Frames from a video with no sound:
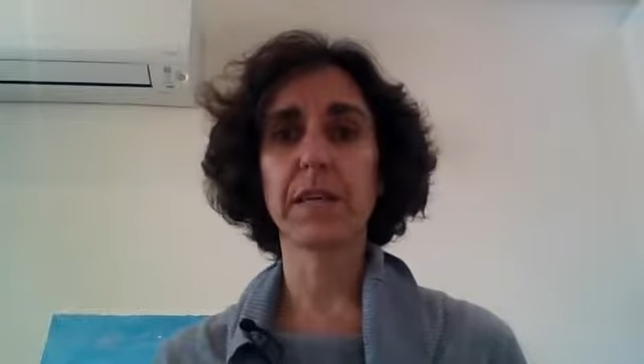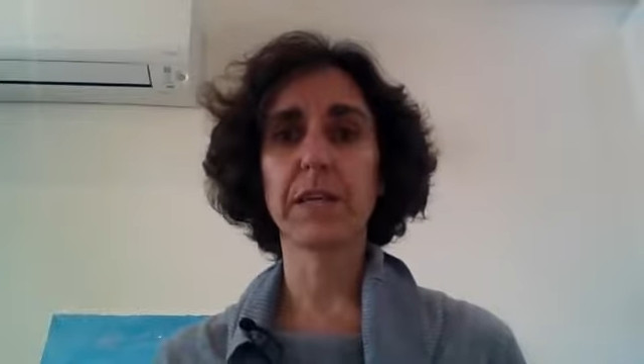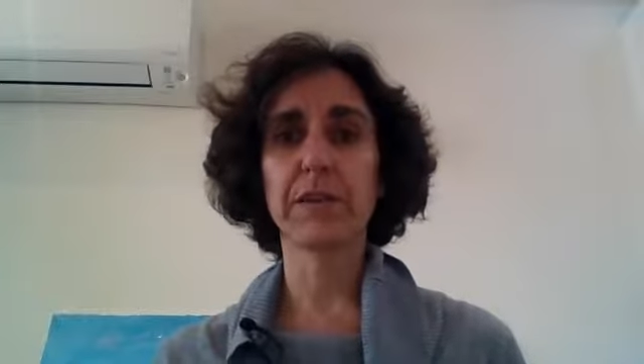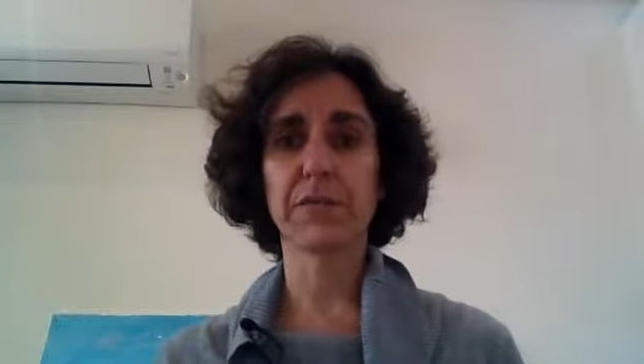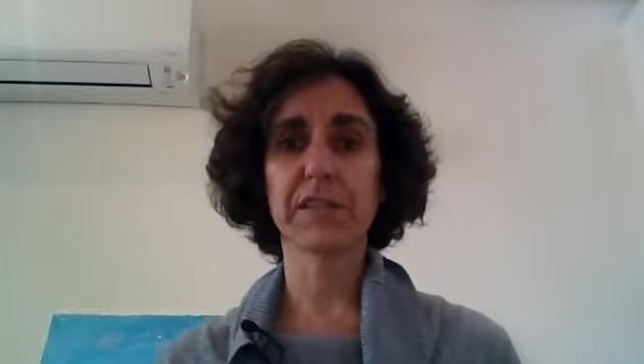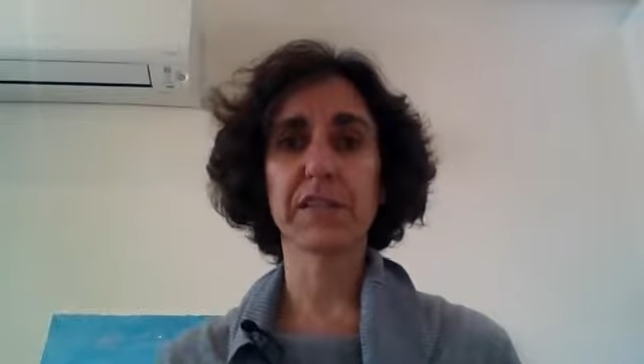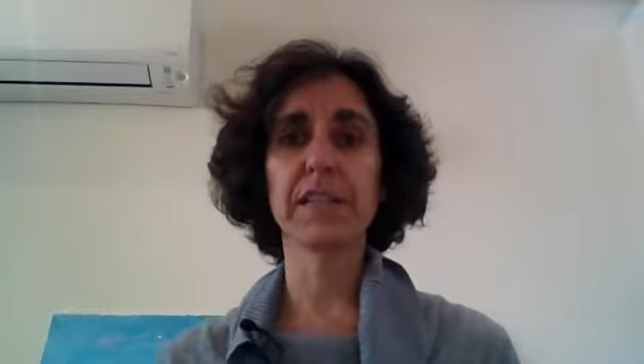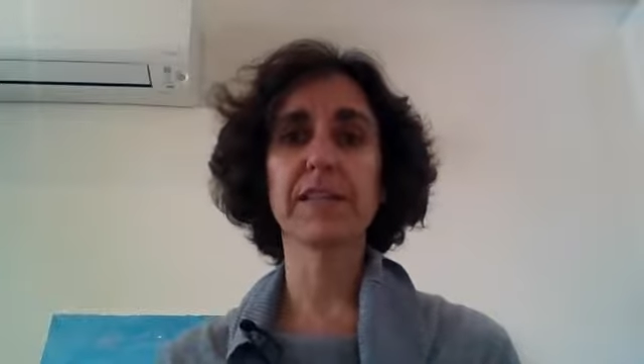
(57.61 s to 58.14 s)
the
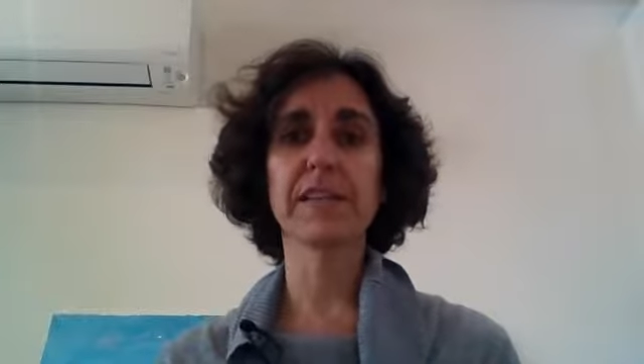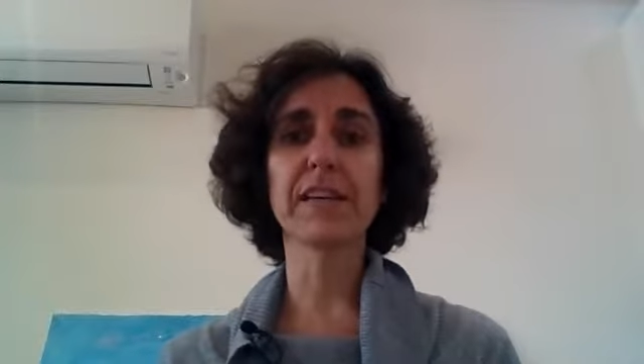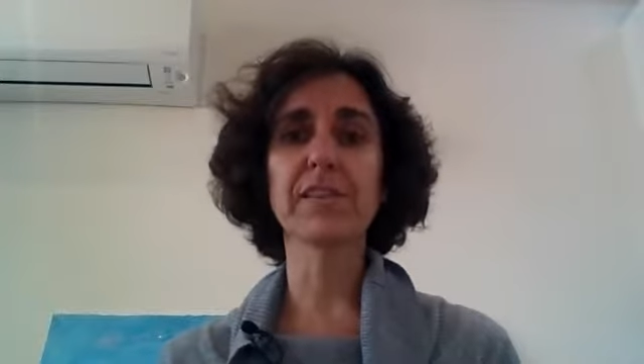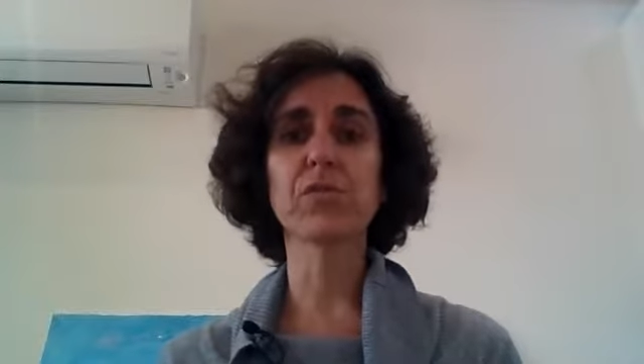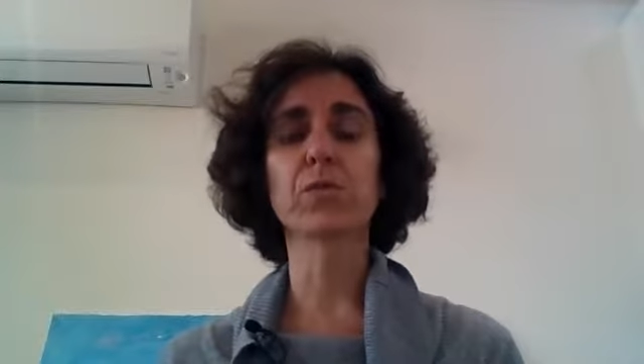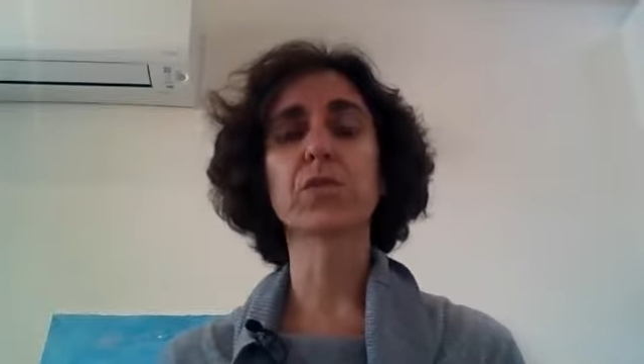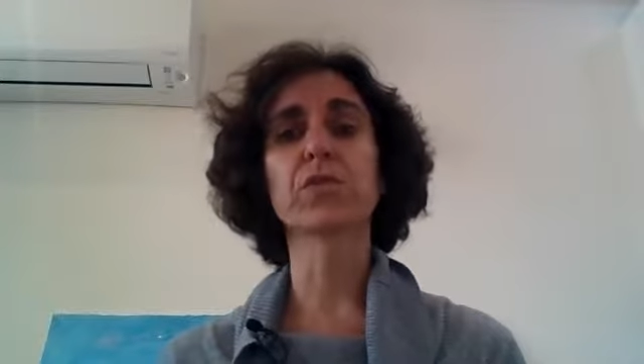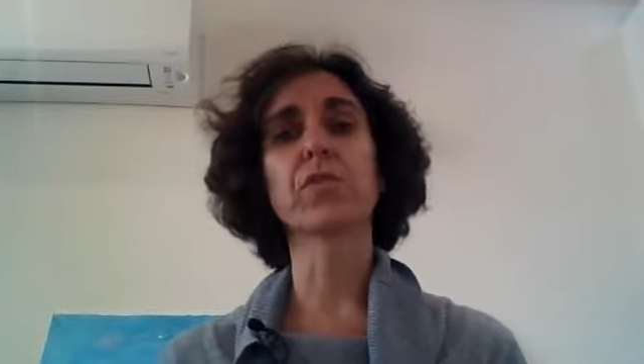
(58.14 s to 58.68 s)

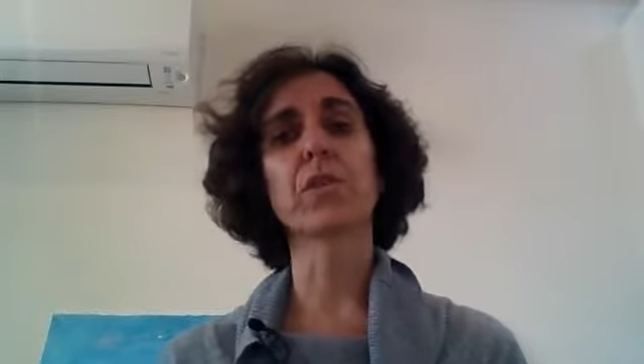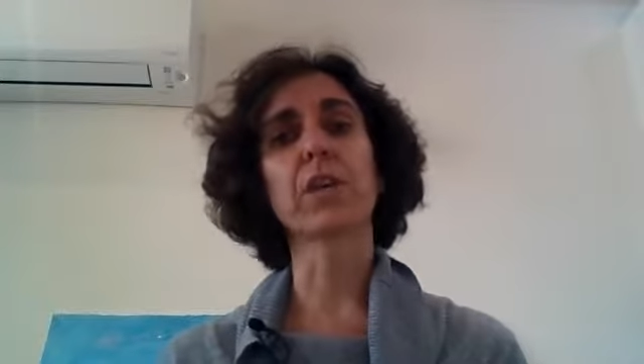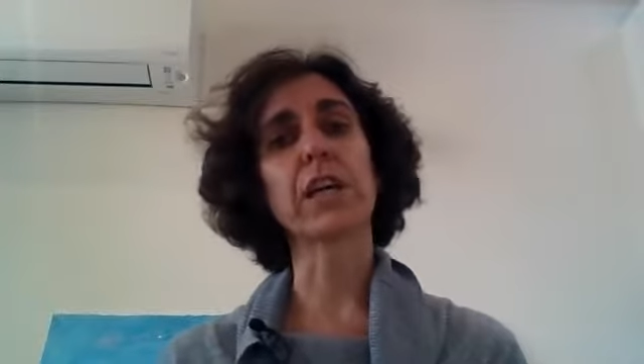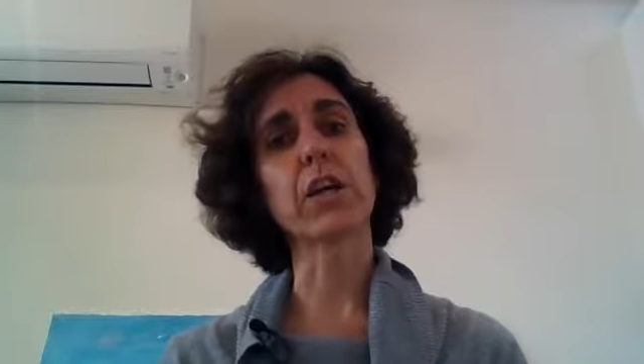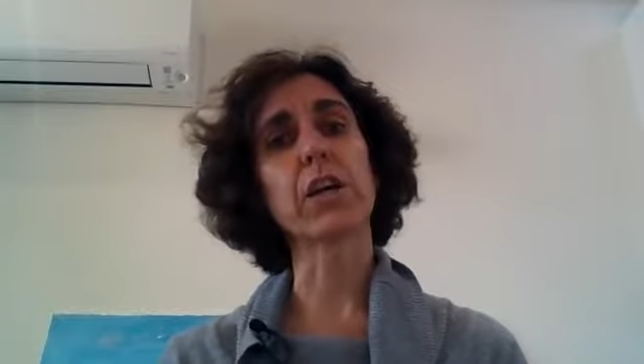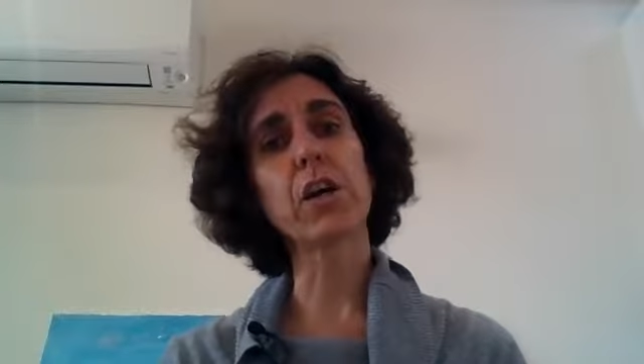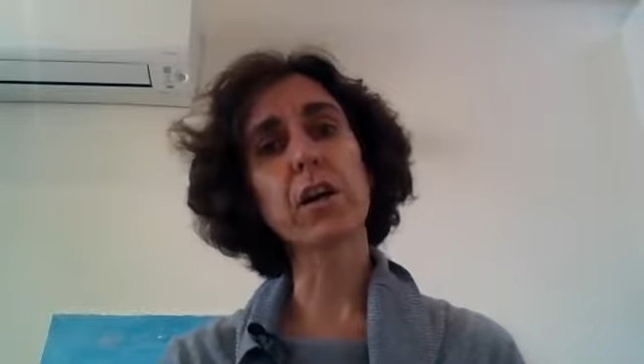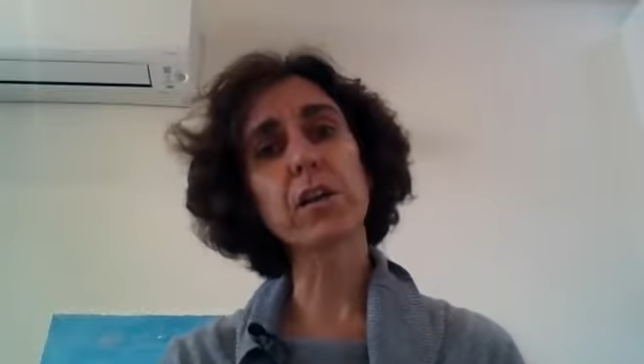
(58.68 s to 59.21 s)
facilitator was
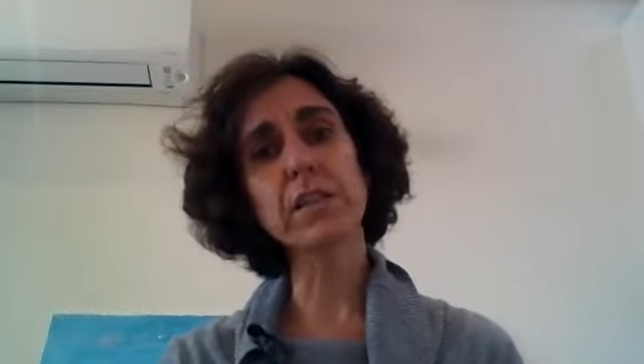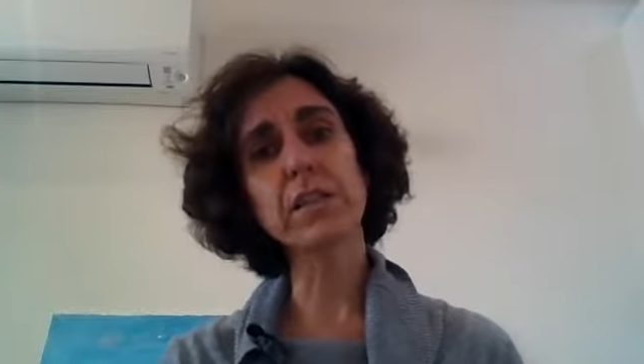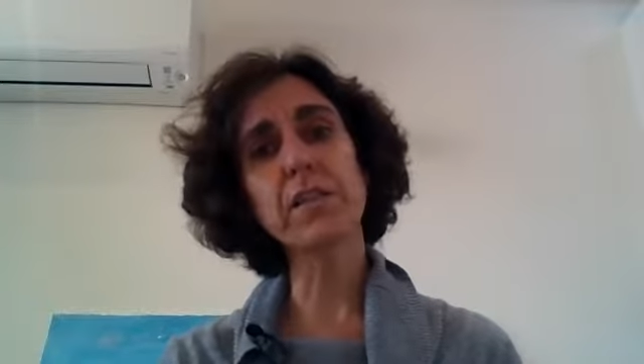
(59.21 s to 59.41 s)
talking a lot